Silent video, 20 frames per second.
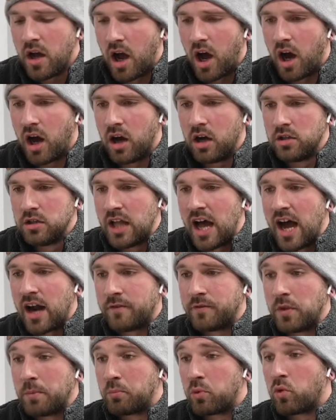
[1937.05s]
A
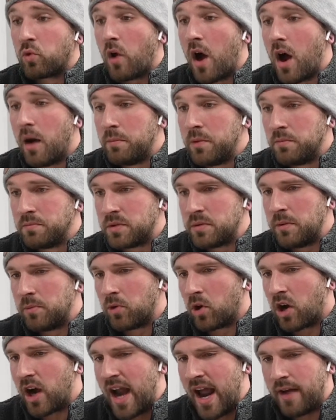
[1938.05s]
lot of the problems
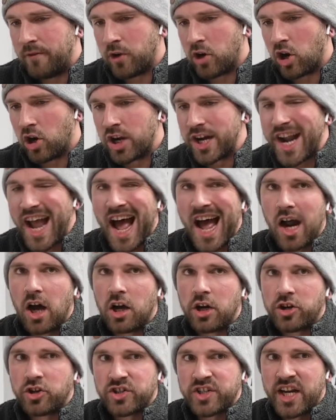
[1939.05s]
people are having are not
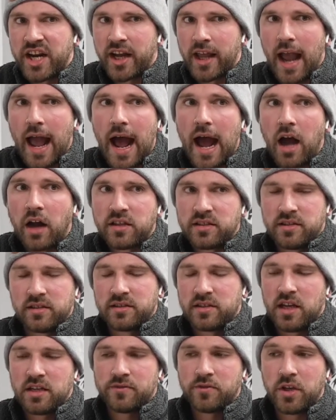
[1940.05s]
understanding how to
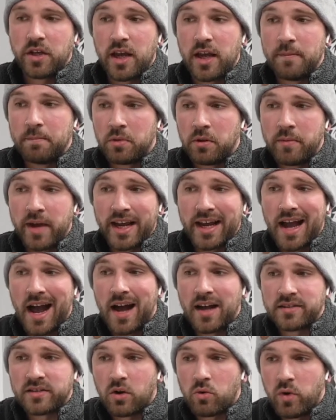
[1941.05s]
successfully implement
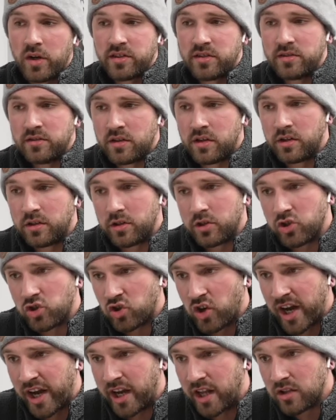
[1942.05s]
consequences into their
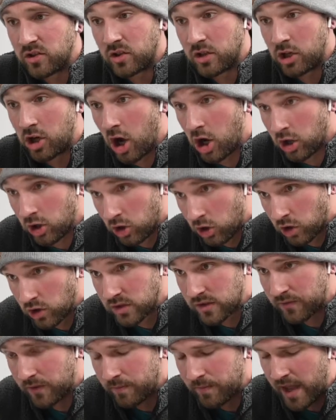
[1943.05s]
training so the dog
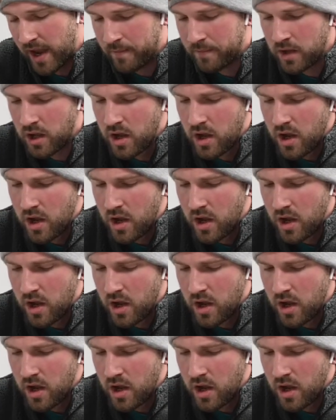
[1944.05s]
learns from them.